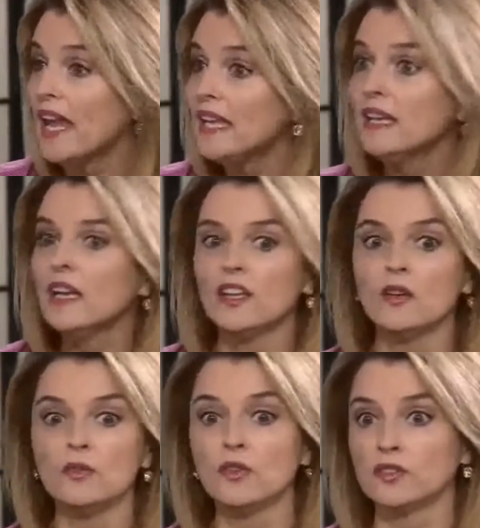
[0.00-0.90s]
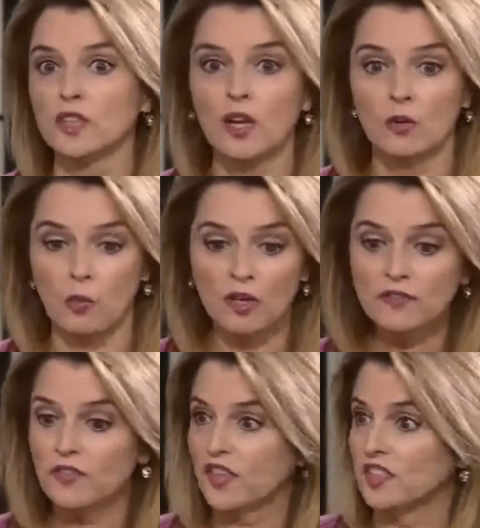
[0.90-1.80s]
paint. There's
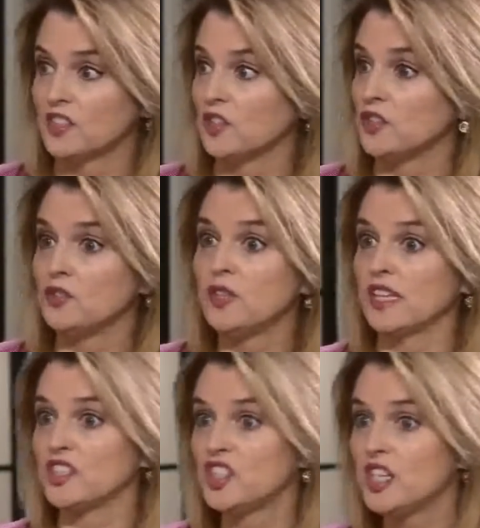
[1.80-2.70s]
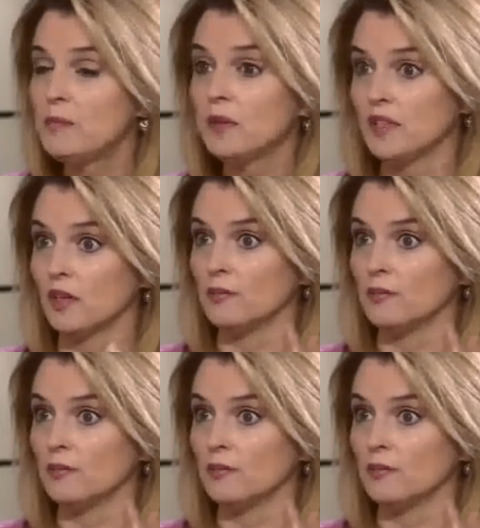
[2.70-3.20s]
wonderful things that you can do. Get a cheap,